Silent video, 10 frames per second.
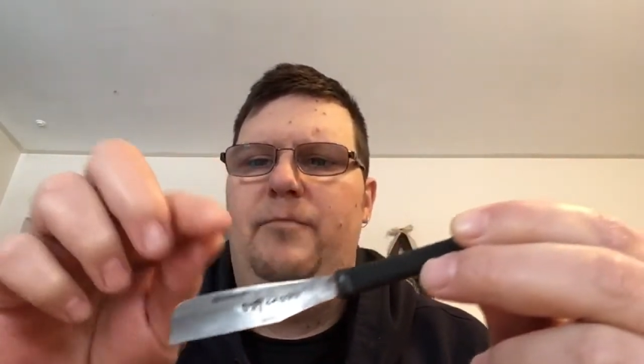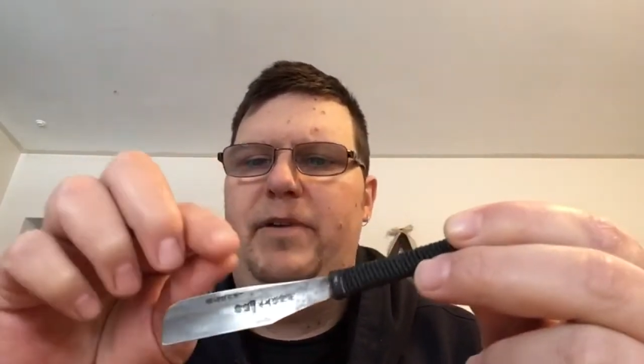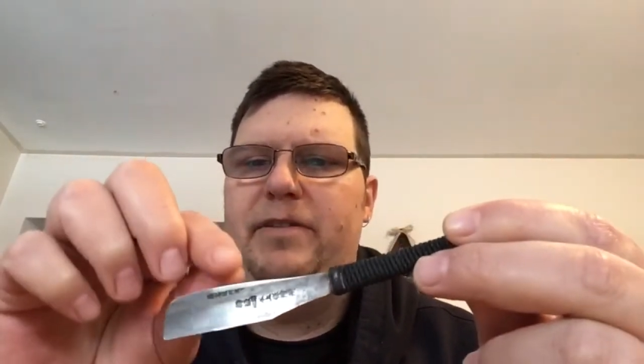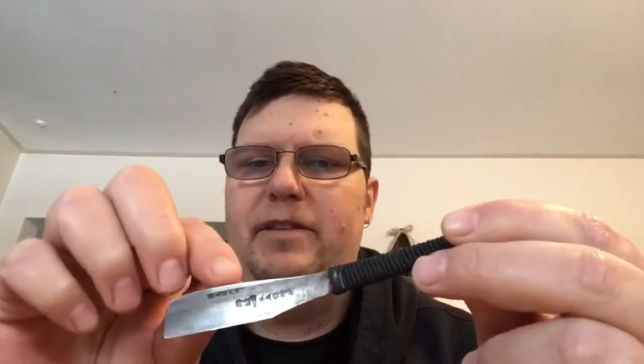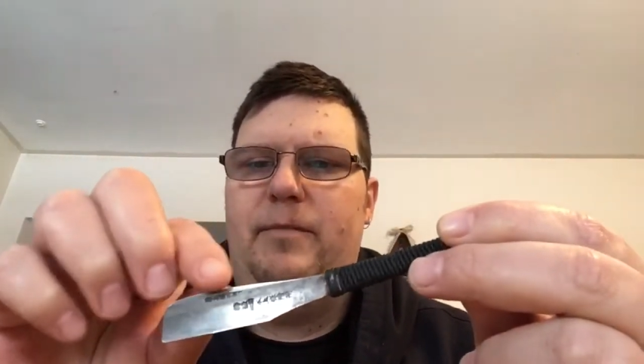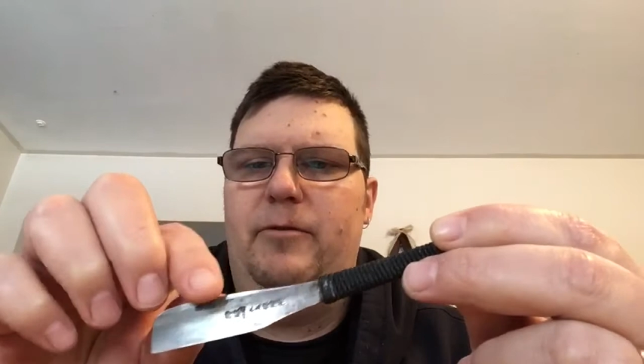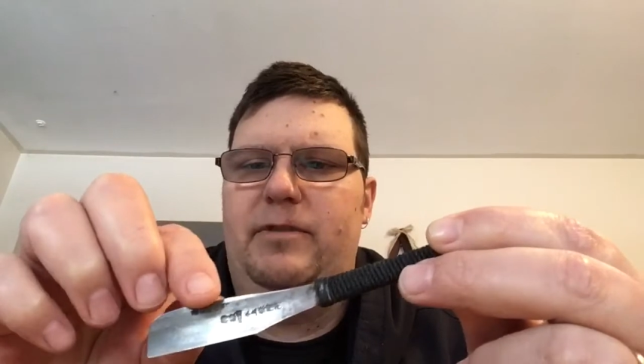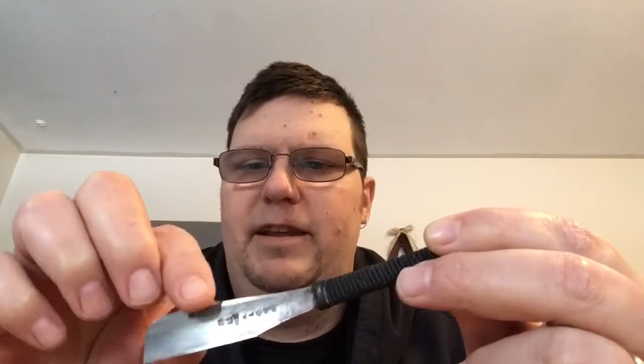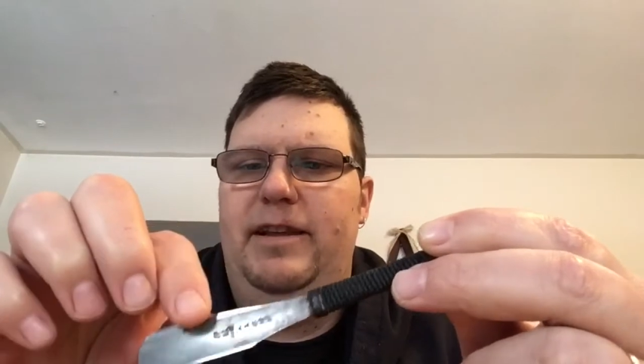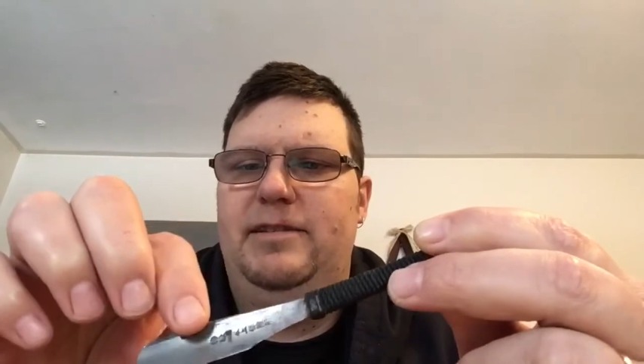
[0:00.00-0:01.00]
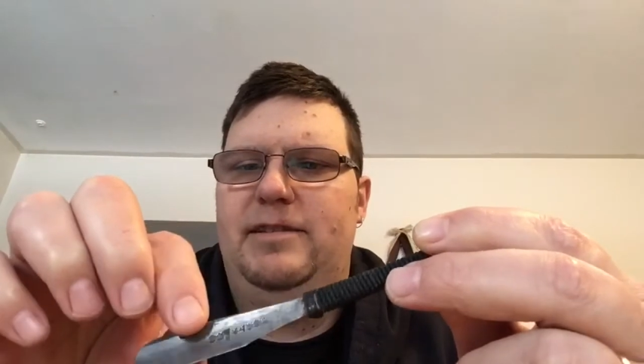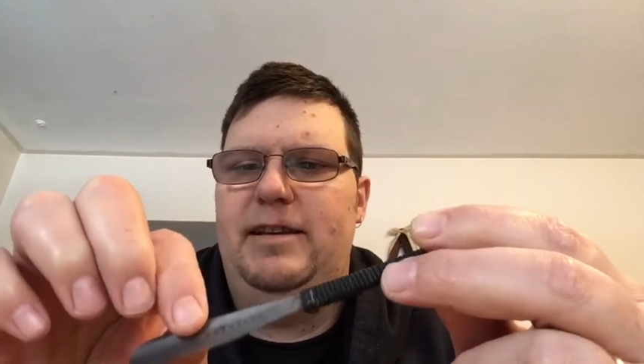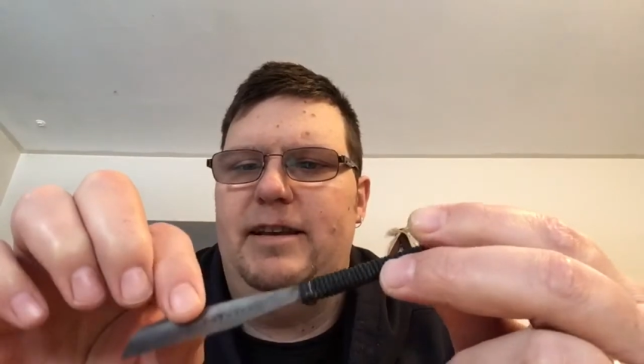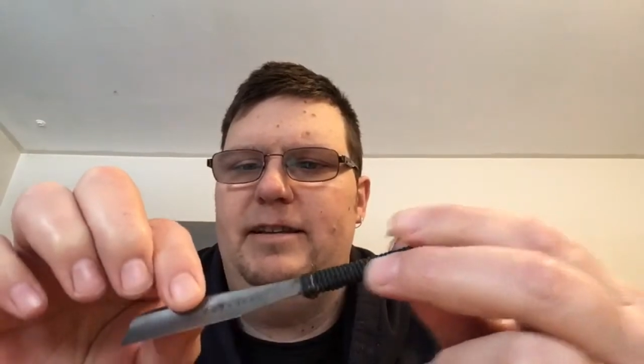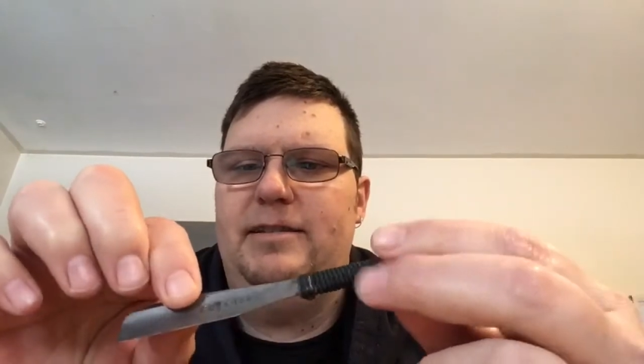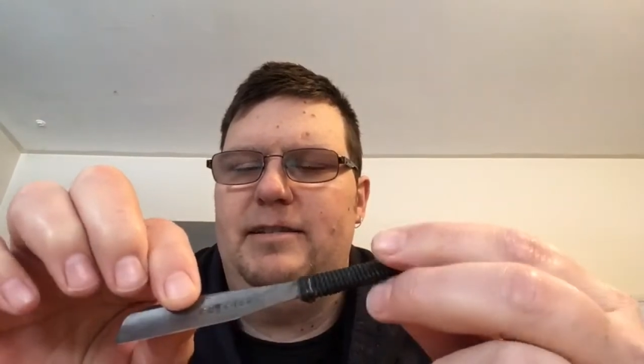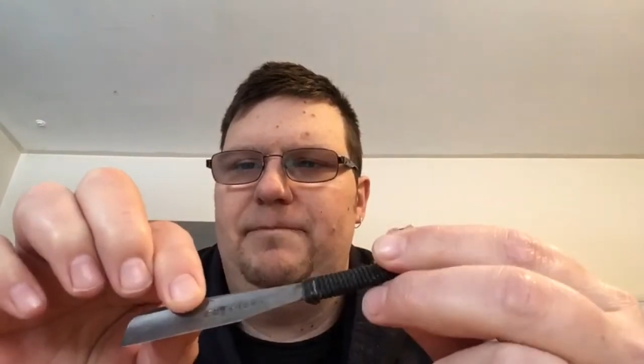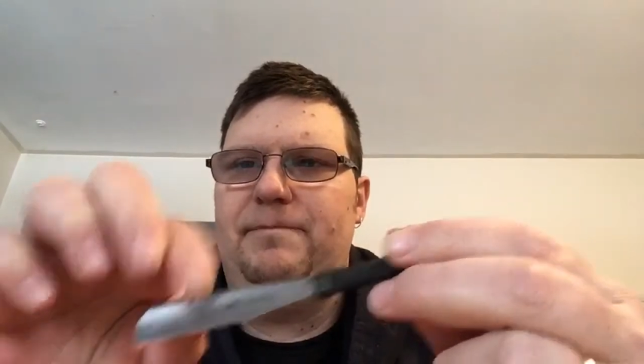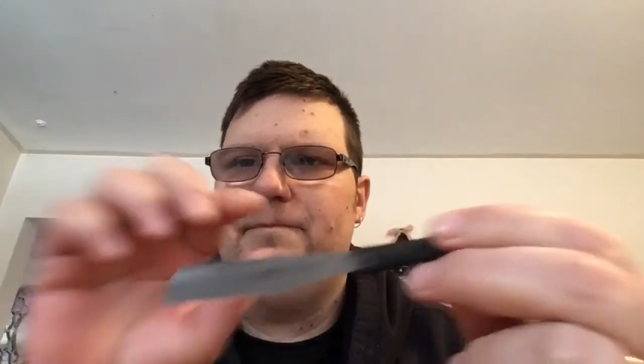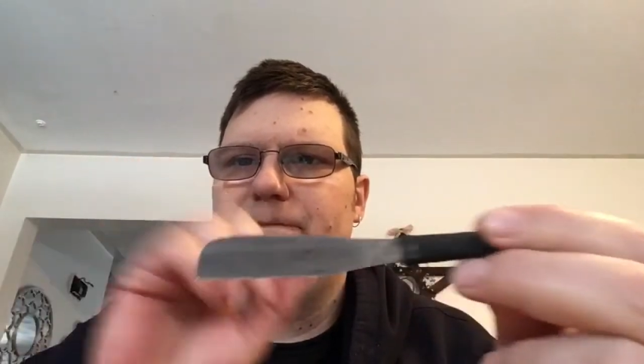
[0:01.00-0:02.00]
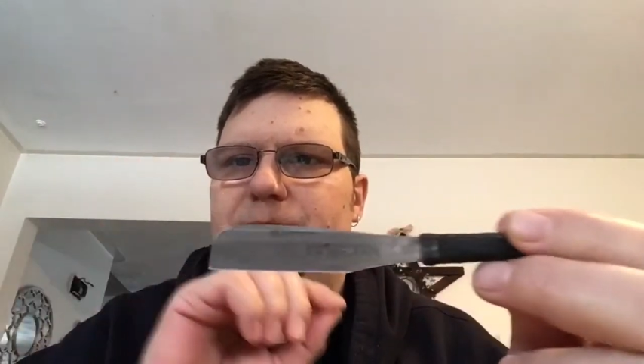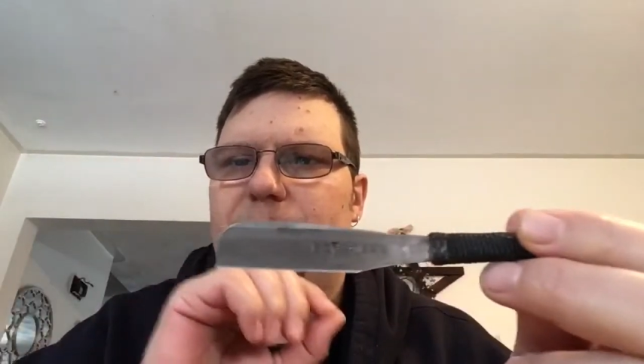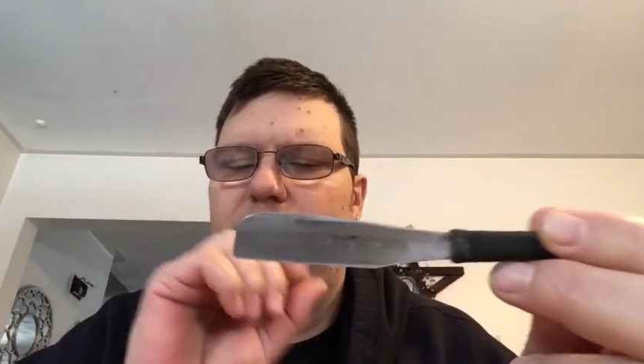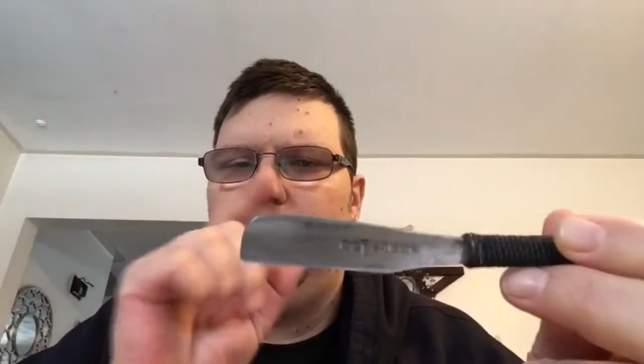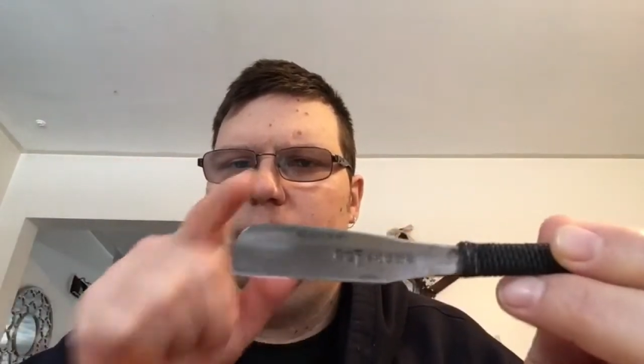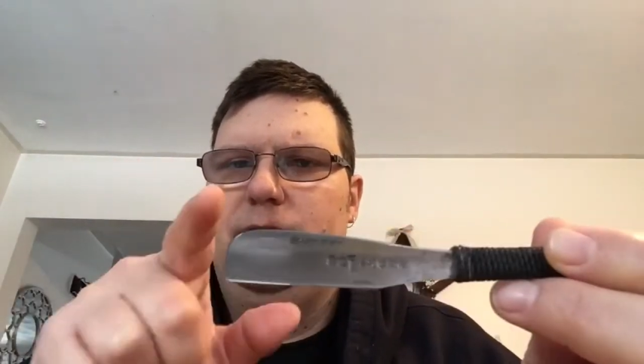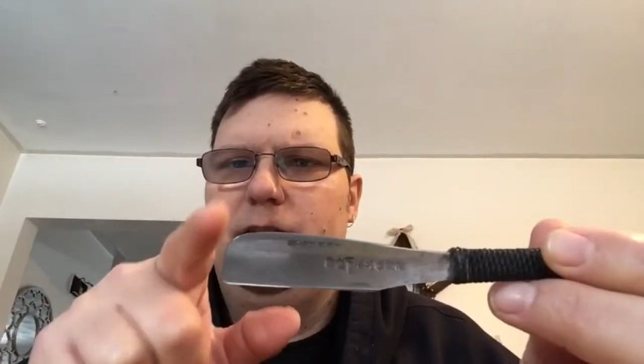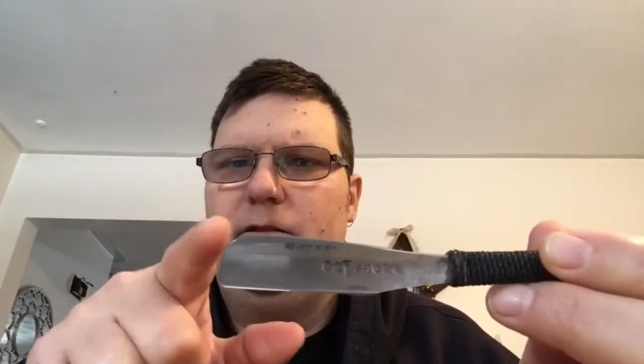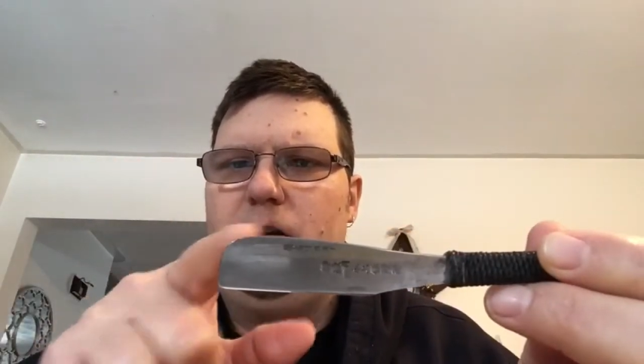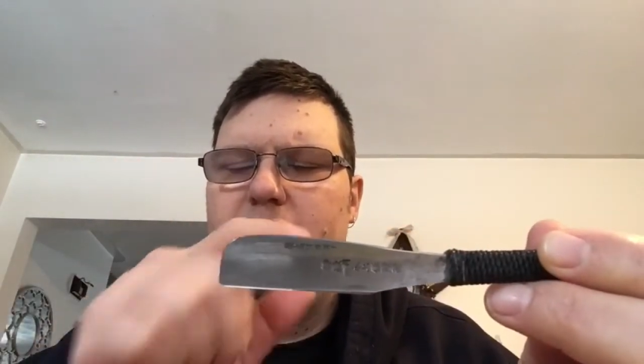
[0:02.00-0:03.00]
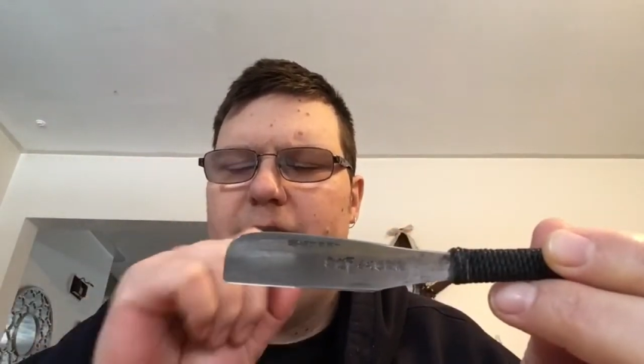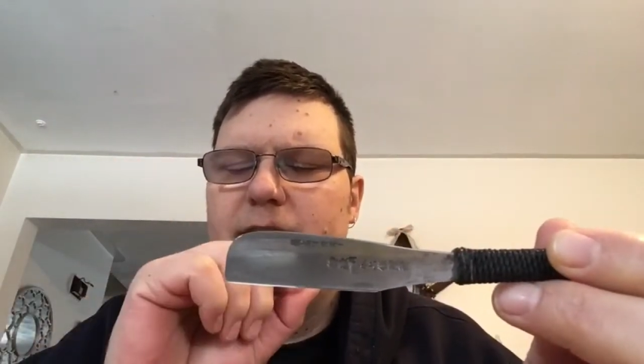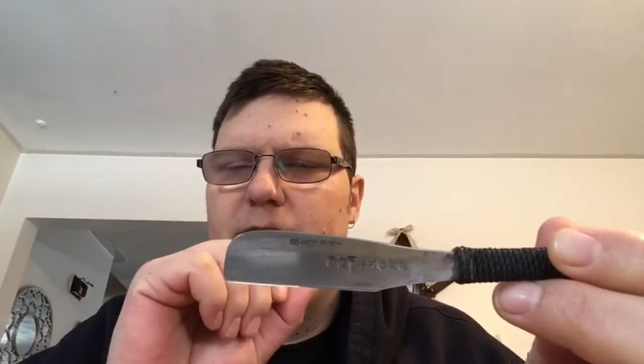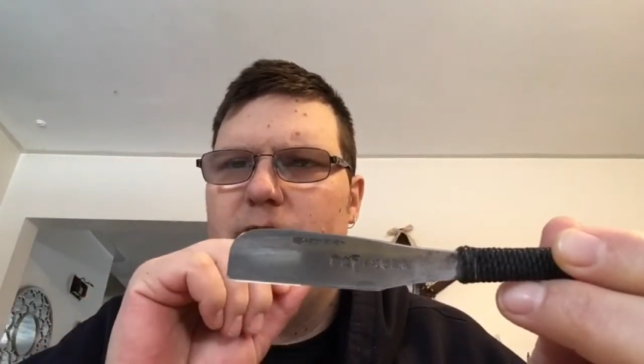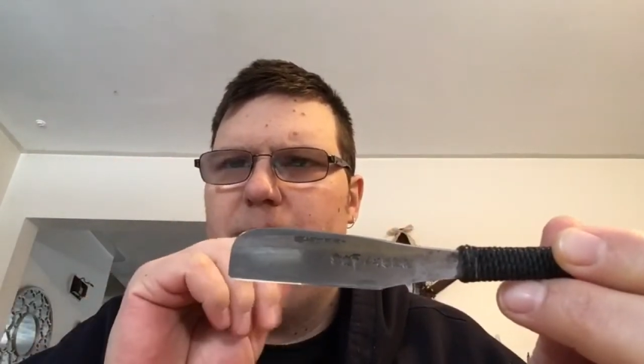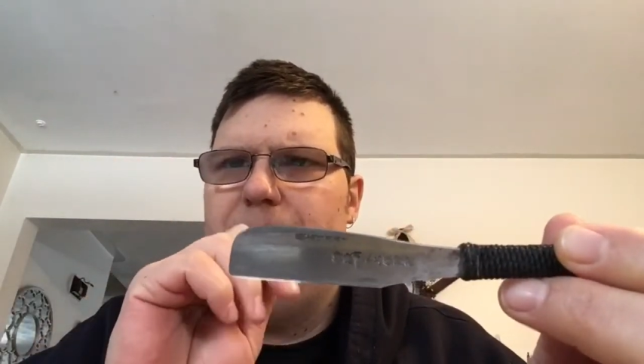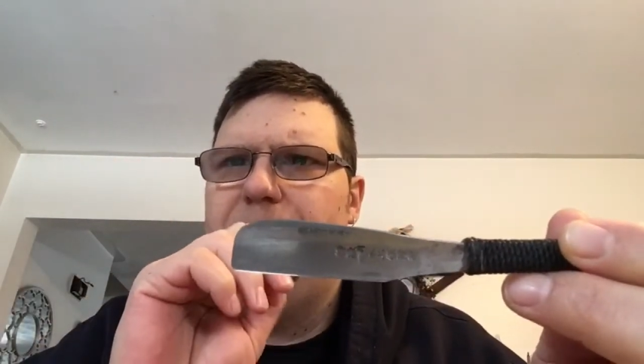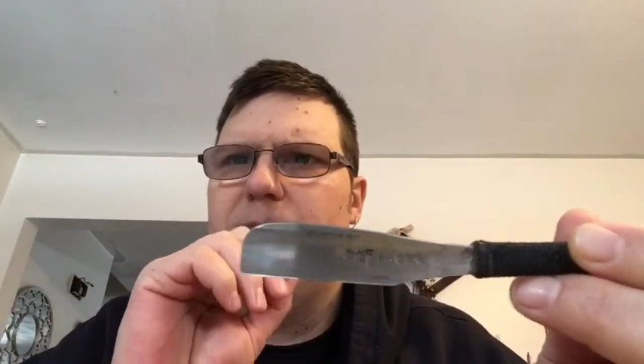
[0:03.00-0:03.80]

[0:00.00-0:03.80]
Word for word: Big thing about these is the grind on them.